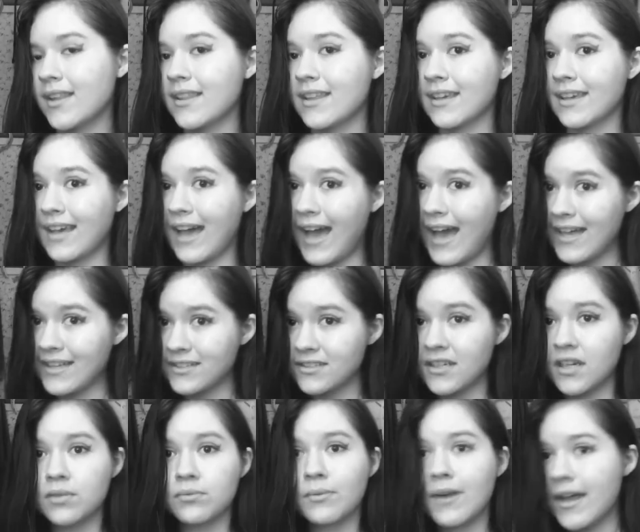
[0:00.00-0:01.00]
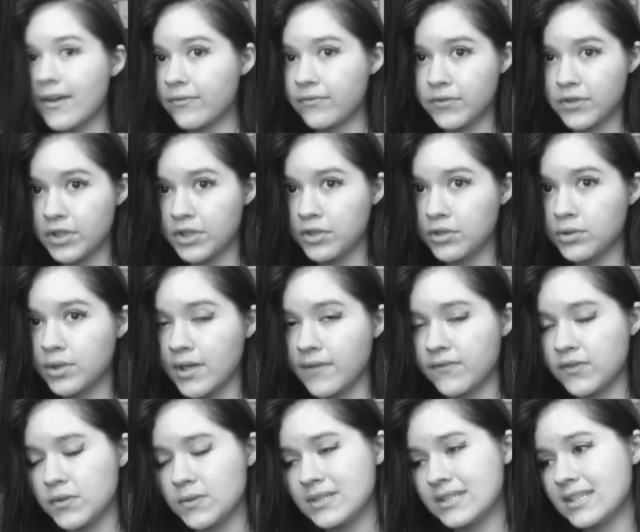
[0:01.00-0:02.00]
the guy's not right for you
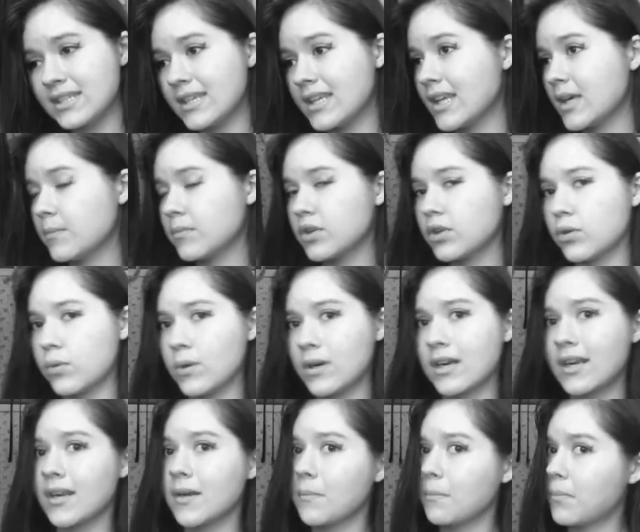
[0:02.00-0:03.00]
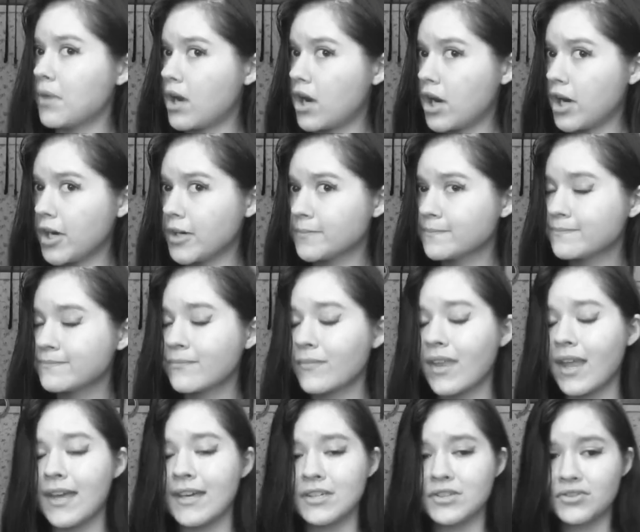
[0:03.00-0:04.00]
if you see him going in a bar
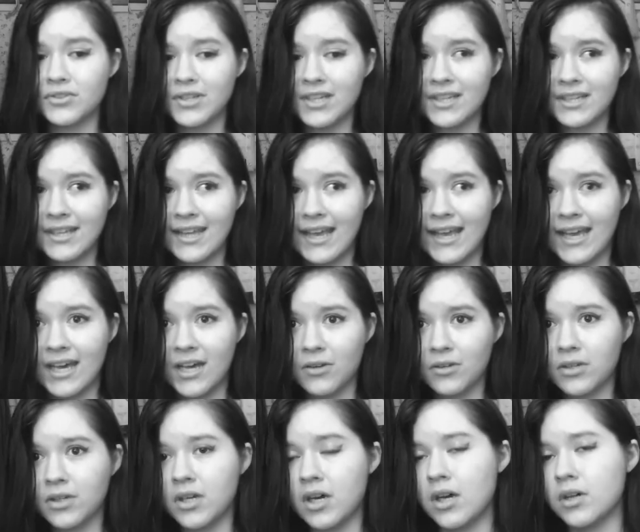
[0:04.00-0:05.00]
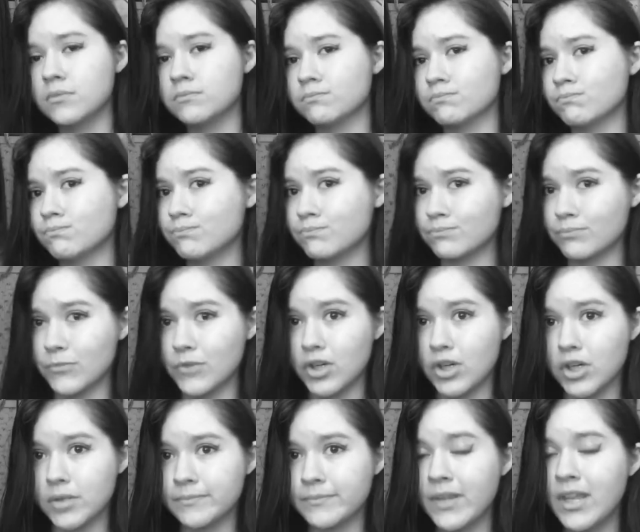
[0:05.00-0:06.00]
and drinking that alcohol.
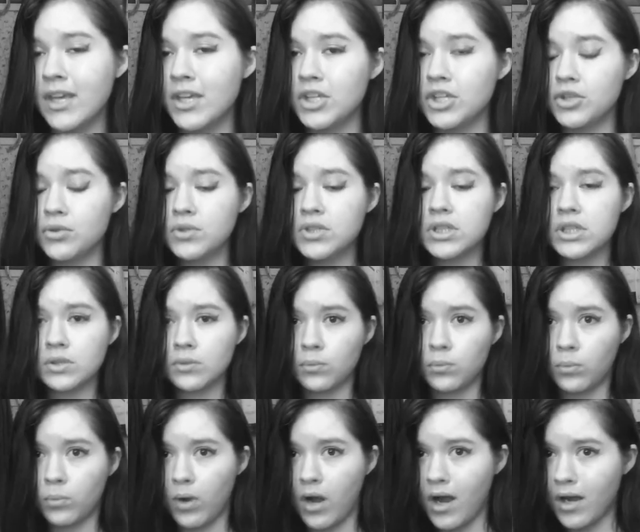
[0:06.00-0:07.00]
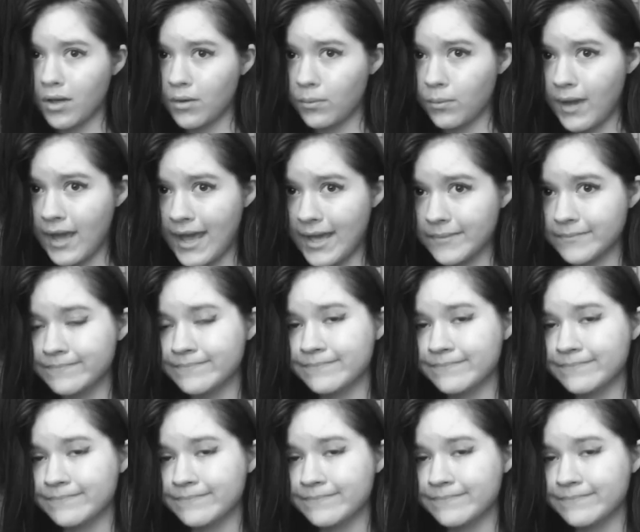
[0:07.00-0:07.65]
Girl, you just walk away.